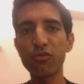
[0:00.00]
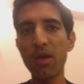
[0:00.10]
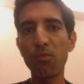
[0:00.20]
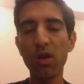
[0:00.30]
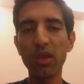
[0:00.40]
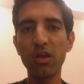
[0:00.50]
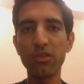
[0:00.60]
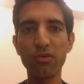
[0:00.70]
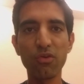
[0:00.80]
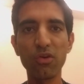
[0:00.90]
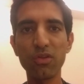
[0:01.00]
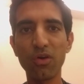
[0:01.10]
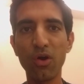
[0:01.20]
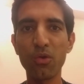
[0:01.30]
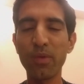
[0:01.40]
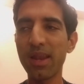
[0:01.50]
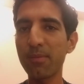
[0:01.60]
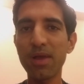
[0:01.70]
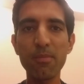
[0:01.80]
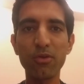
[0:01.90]
So I'm walking on the road or when
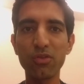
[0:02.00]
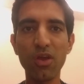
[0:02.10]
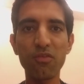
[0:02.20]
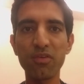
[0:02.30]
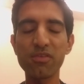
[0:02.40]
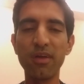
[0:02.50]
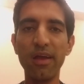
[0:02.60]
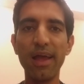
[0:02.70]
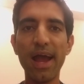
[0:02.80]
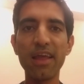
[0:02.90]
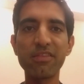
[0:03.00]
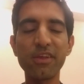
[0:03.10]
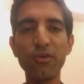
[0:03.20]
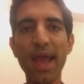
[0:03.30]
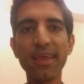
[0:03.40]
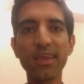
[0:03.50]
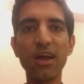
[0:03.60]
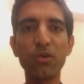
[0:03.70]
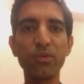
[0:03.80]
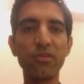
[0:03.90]
I'm coming to the office, I see you hanging
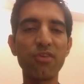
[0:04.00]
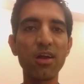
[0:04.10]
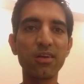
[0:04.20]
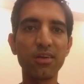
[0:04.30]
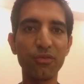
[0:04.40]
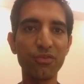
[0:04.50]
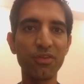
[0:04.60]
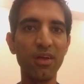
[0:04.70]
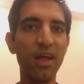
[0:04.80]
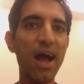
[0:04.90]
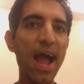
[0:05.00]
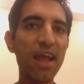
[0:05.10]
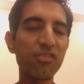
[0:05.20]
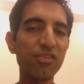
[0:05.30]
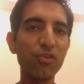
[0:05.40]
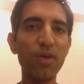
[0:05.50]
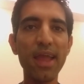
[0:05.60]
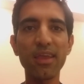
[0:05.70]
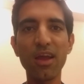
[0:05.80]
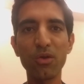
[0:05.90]
out with drunkards. I see you
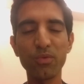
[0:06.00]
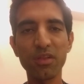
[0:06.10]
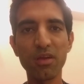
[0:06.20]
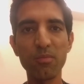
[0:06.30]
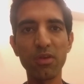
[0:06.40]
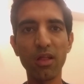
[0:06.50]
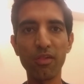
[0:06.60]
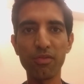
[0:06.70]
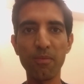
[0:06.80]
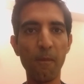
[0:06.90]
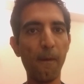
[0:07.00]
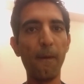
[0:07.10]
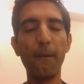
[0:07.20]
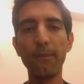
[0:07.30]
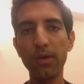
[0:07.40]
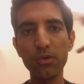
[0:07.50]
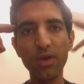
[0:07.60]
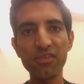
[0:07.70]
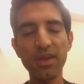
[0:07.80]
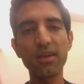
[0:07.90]
hanging out with criminals. What do
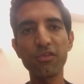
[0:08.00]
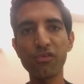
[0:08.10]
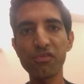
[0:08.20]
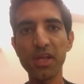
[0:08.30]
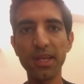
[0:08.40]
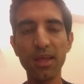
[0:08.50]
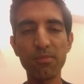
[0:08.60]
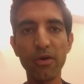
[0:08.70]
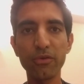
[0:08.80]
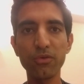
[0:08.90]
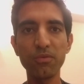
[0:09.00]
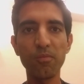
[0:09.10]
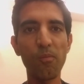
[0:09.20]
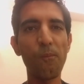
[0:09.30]
I start associating about you?